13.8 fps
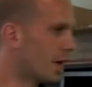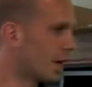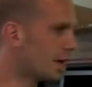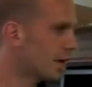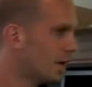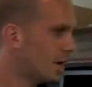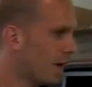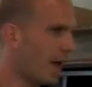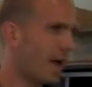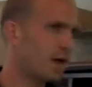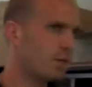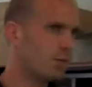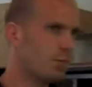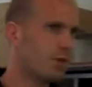running
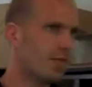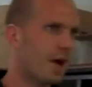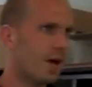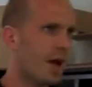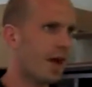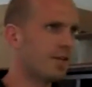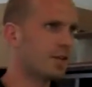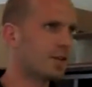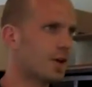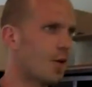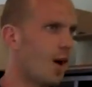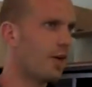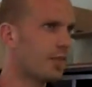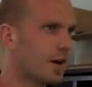and without having to
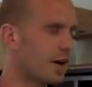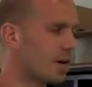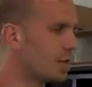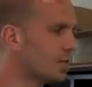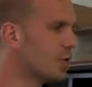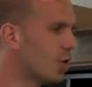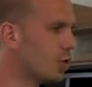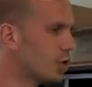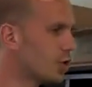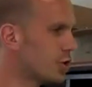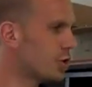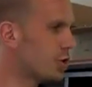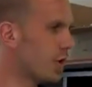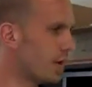go out there no
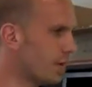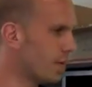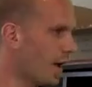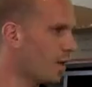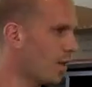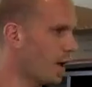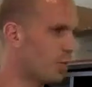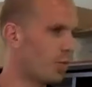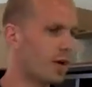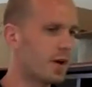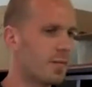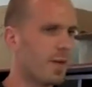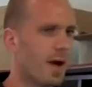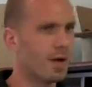shoe and
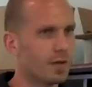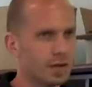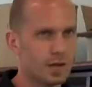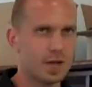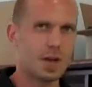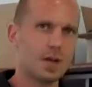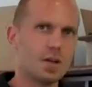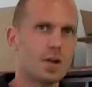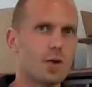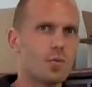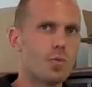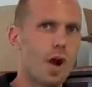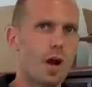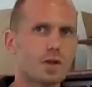worry about, you
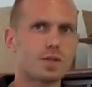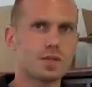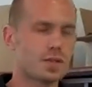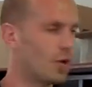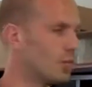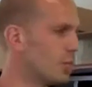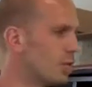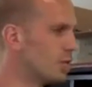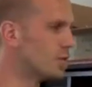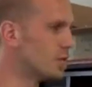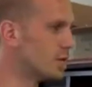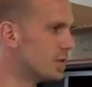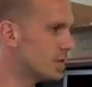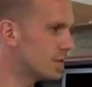know, rocks, stone
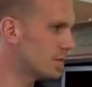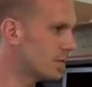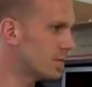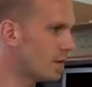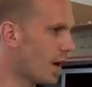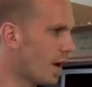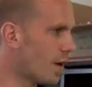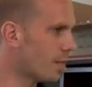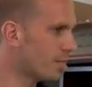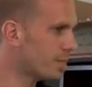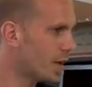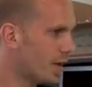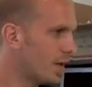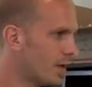bruises.
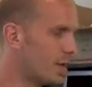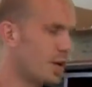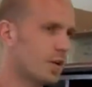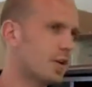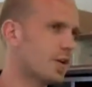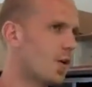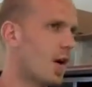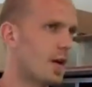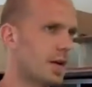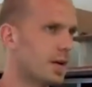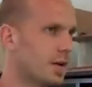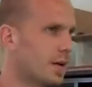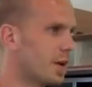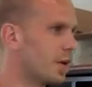You know, you can go out
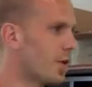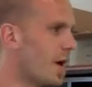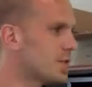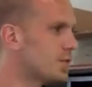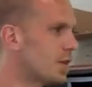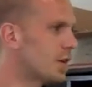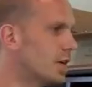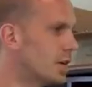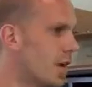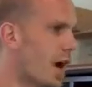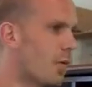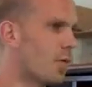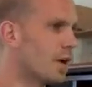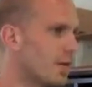in a grass field and
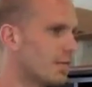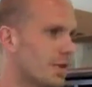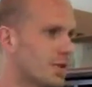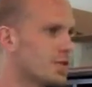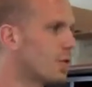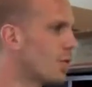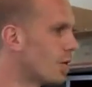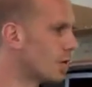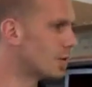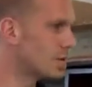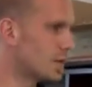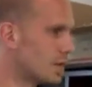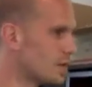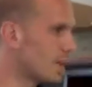not worry if there's
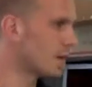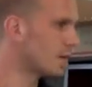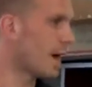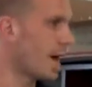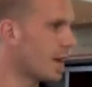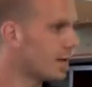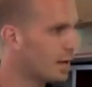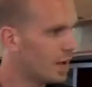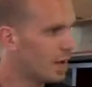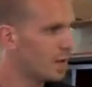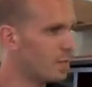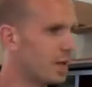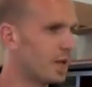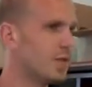thorns, things like that.
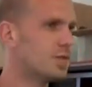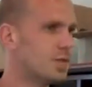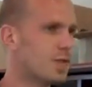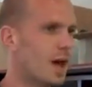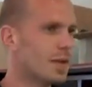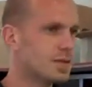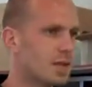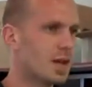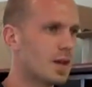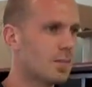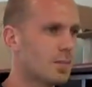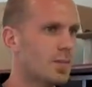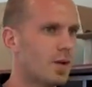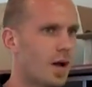But it gives you that same,